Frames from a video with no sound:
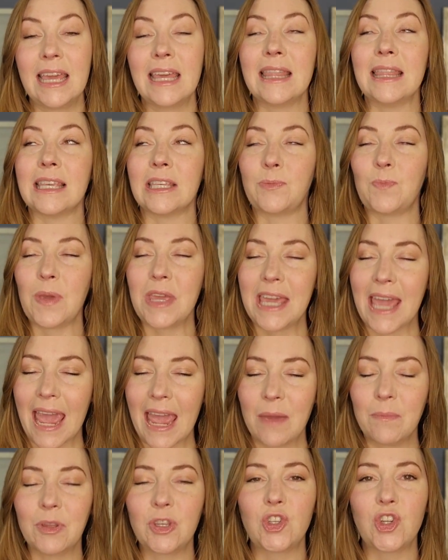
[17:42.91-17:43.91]
This
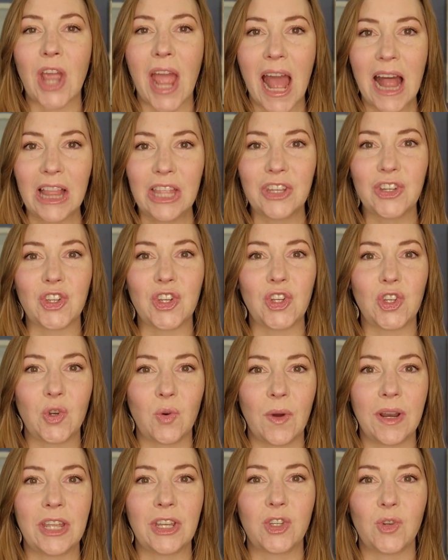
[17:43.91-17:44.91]
became a challenge in
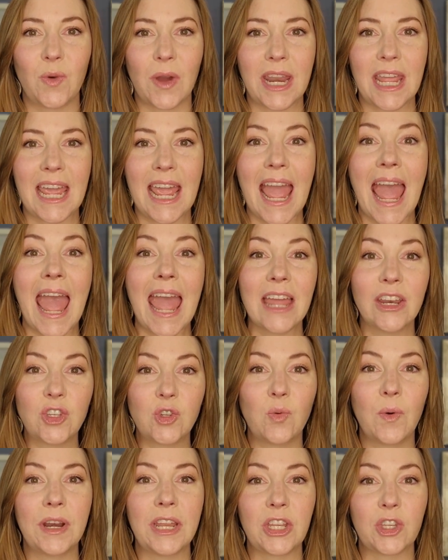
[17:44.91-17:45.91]
2020 and
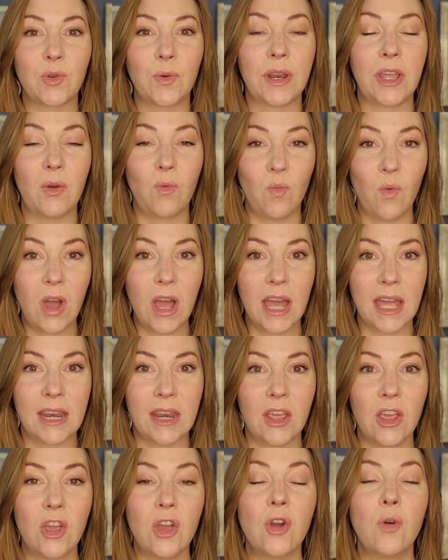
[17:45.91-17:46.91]

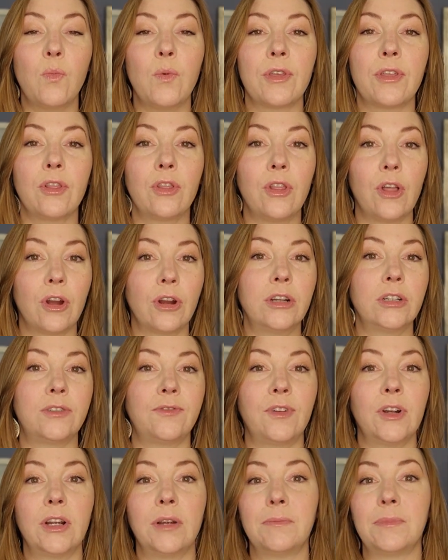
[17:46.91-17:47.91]
2021 with large
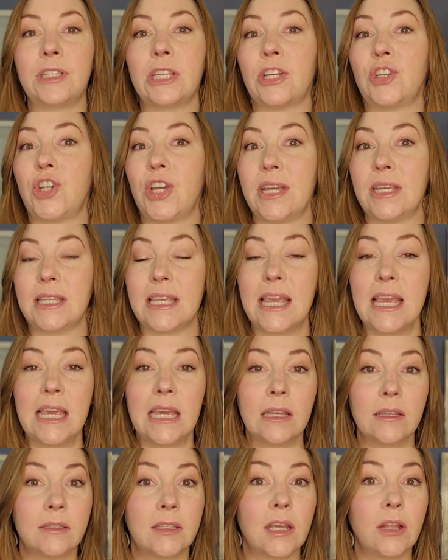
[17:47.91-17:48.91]
firms such as
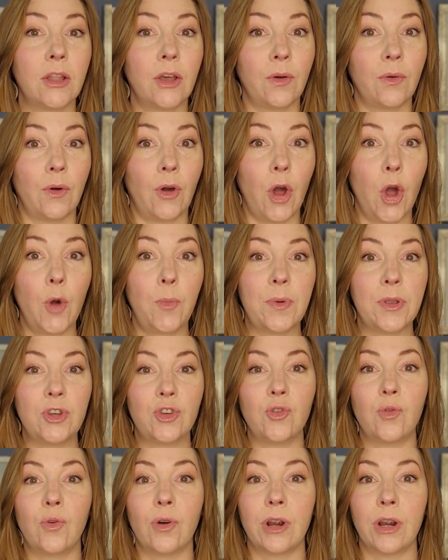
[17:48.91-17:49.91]
Zillow,
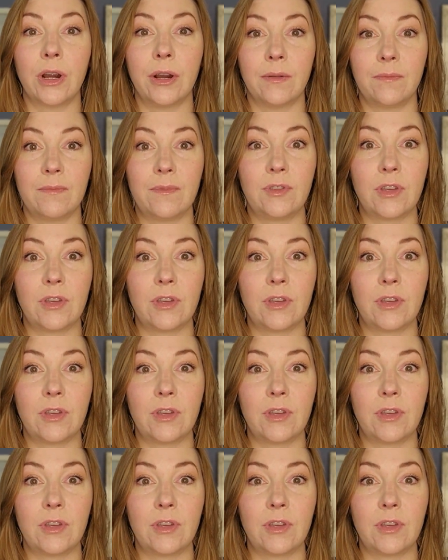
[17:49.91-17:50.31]
Opendoor,